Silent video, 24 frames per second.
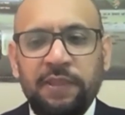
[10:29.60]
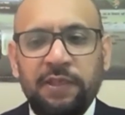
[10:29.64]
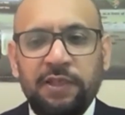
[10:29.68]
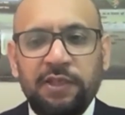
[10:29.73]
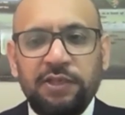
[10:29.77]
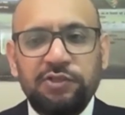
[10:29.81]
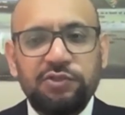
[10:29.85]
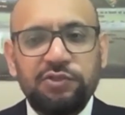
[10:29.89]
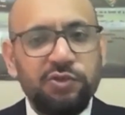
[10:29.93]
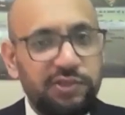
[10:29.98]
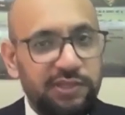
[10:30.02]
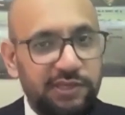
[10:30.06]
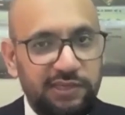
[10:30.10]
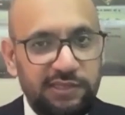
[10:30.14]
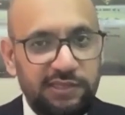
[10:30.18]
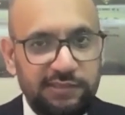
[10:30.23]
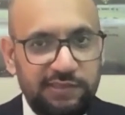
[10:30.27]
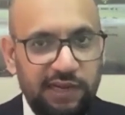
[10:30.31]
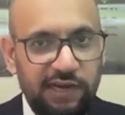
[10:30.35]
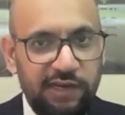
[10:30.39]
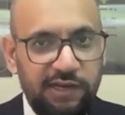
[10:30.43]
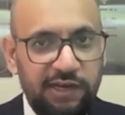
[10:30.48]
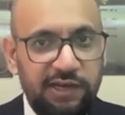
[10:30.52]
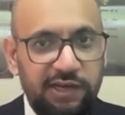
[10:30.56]
So they
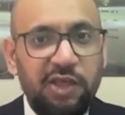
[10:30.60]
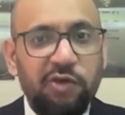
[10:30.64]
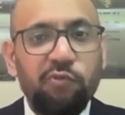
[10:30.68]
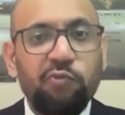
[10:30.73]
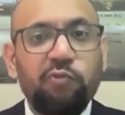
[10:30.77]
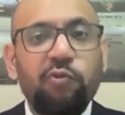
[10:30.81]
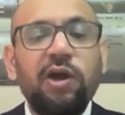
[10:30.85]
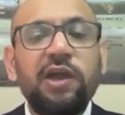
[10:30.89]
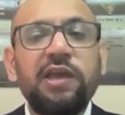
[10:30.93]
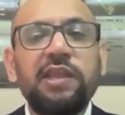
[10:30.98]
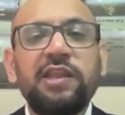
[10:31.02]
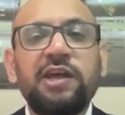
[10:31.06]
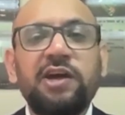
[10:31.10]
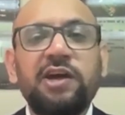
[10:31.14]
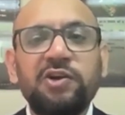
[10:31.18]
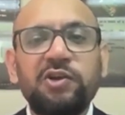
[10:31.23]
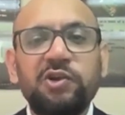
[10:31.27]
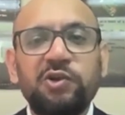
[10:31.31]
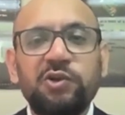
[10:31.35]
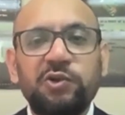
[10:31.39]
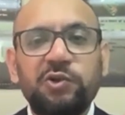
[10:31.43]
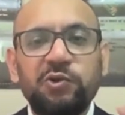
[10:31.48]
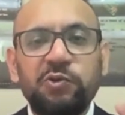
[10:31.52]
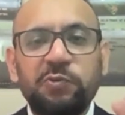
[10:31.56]
decided, why
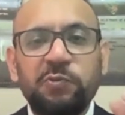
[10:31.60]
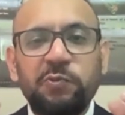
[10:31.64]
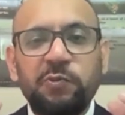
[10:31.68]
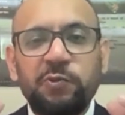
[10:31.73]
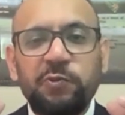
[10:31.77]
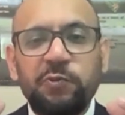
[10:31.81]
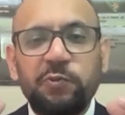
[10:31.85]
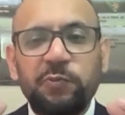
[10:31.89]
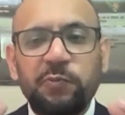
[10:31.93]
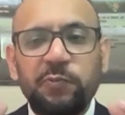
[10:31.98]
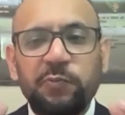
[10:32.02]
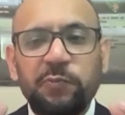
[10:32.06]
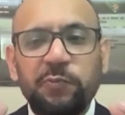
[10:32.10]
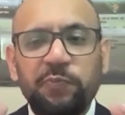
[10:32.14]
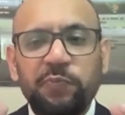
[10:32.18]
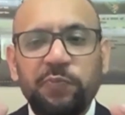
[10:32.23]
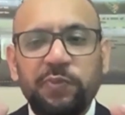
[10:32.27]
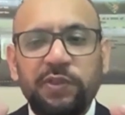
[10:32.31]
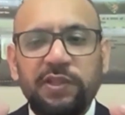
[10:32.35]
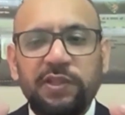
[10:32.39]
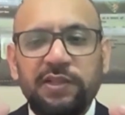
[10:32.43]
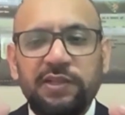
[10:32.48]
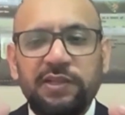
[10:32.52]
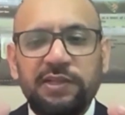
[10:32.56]
not to
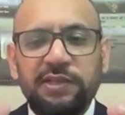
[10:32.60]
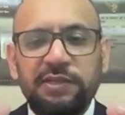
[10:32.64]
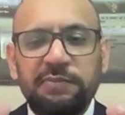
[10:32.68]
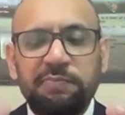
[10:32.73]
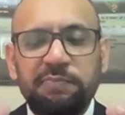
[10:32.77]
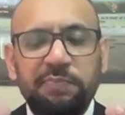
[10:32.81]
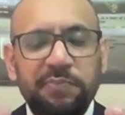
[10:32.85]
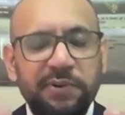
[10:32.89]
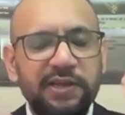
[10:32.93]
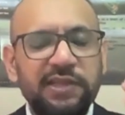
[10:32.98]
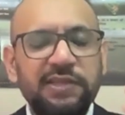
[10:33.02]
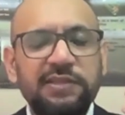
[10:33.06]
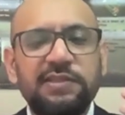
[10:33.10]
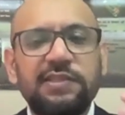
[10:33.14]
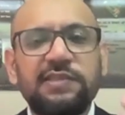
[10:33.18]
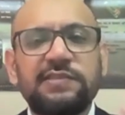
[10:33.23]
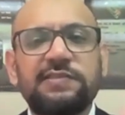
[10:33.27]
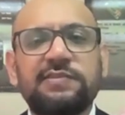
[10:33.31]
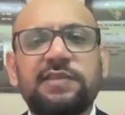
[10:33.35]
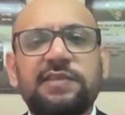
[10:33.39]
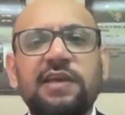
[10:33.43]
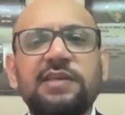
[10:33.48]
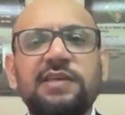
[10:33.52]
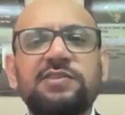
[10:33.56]
bring the
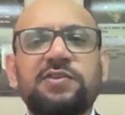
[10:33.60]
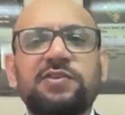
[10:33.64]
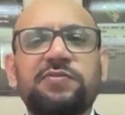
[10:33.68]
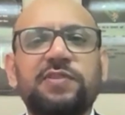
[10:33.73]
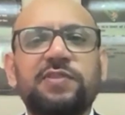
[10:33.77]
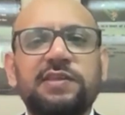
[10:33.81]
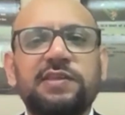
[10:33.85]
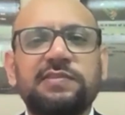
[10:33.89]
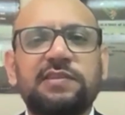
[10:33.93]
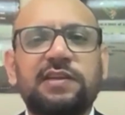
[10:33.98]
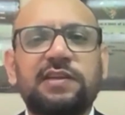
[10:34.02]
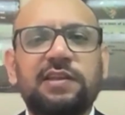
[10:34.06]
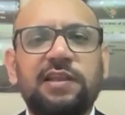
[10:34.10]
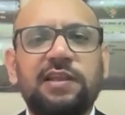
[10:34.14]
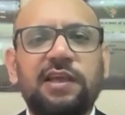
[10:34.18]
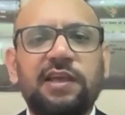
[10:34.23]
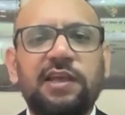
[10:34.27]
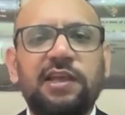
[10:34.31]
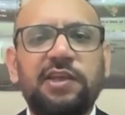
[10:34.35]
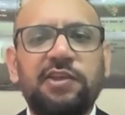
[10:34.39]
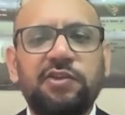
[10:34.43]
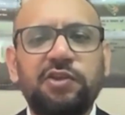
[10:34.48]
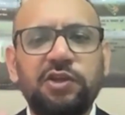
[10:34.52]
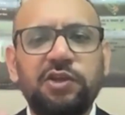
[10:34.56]
size of the
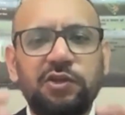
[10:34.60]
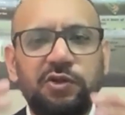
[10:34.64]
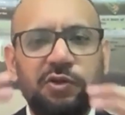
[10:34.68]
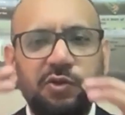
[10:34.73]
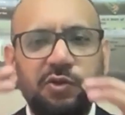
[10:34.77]
satellite